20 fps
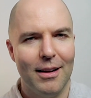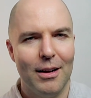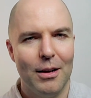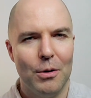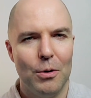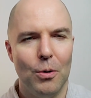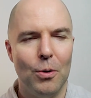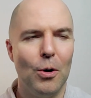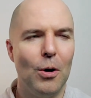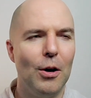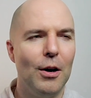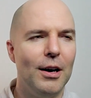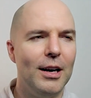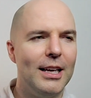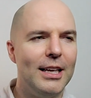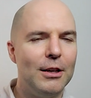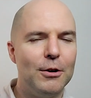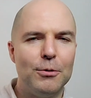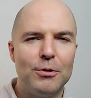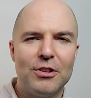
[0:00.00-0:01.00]
Or,
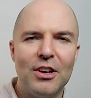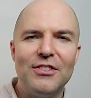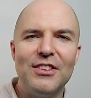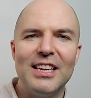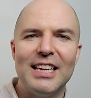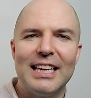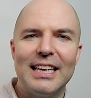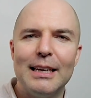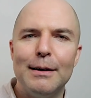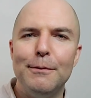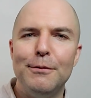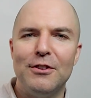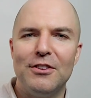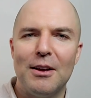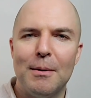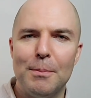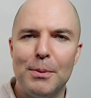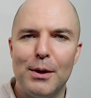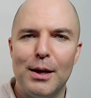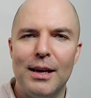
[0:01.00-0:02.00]
does it give
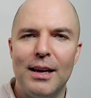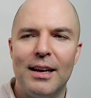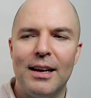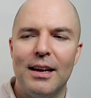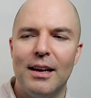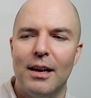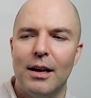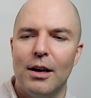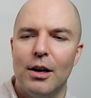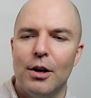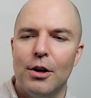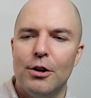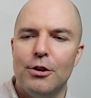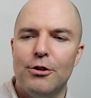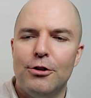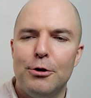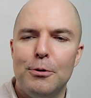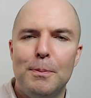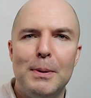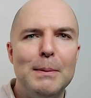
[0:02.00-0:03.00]
something
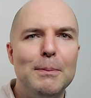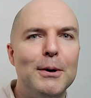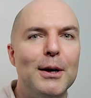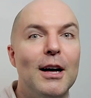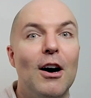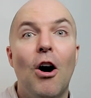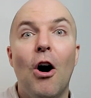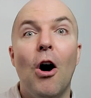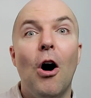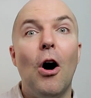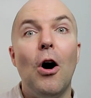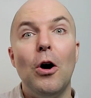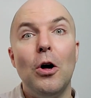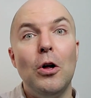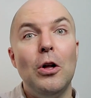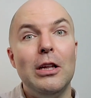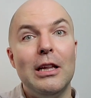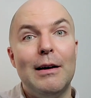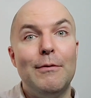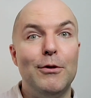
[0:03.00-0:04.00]
to people at
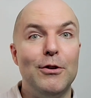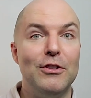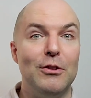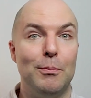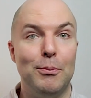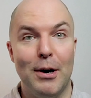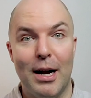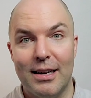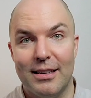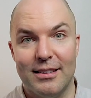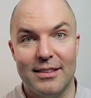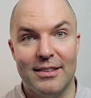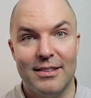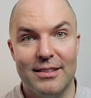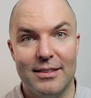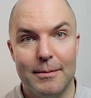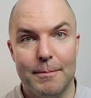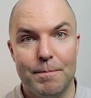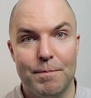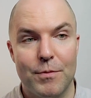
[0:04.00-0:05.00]
all levels of practice?